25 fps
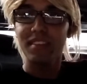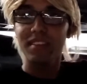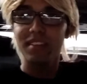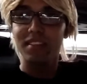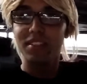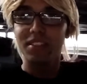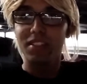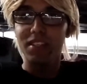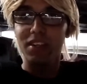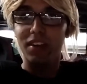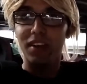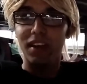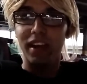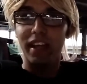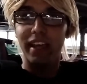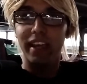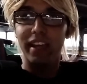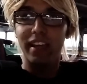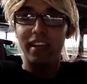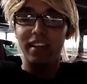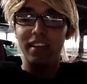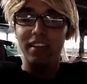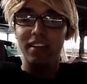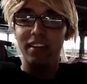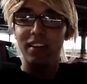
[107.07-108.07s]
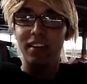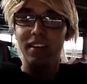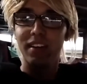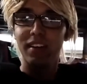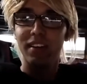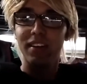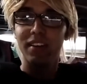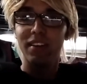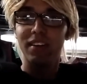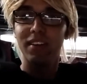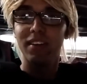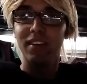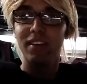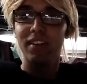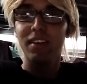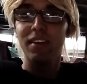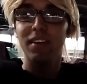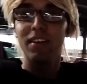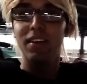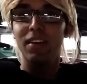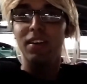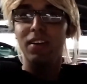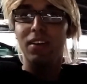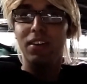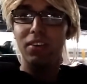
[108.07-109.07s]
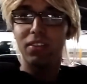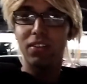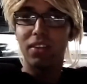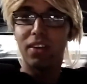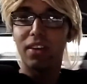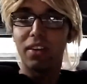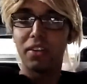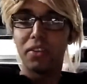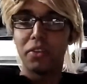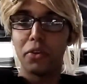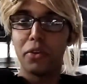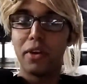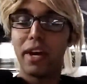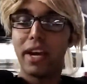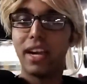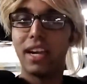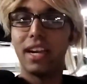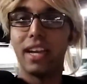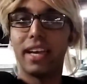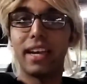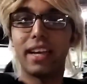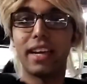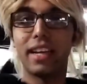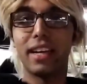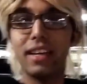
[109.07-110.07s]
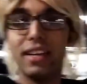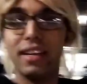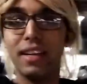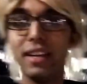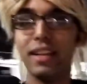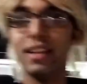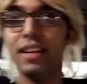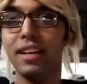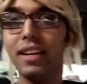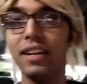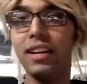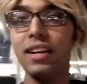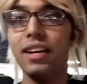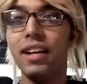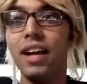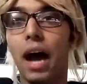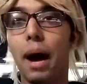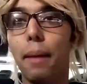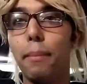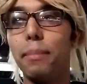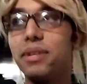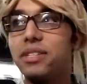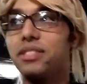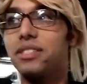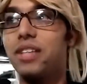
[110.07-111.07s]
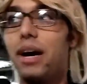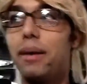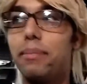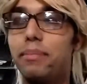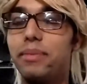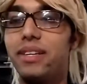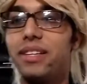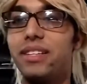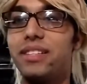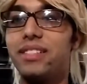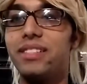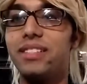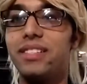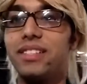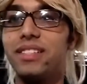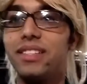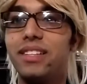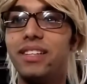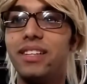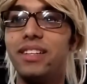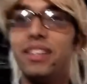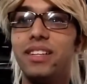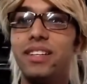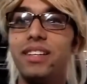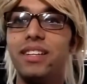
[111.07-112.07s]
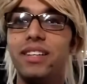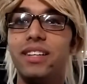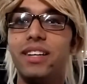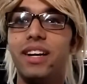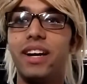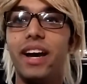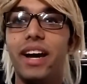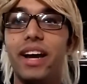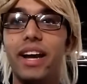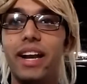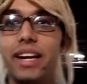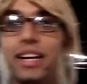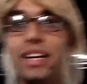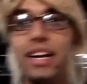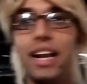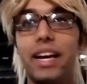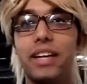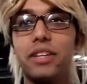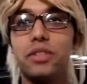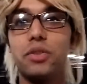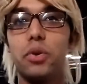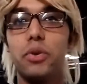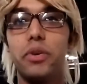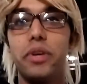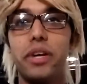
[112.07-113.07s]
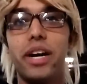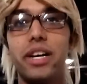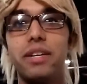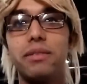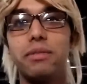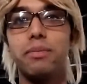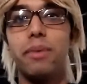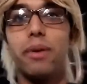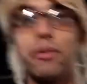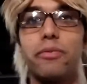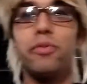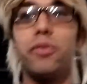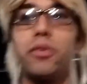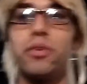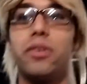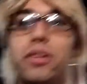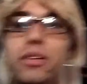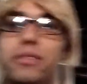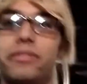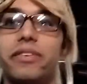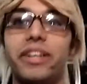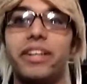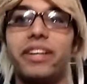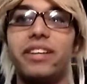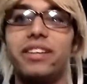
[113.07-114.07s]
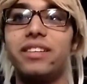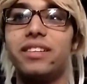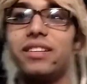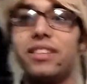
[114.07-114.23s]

So like, hold on, you gotta like, I'm gonna stop this and like show you guys my full All Might.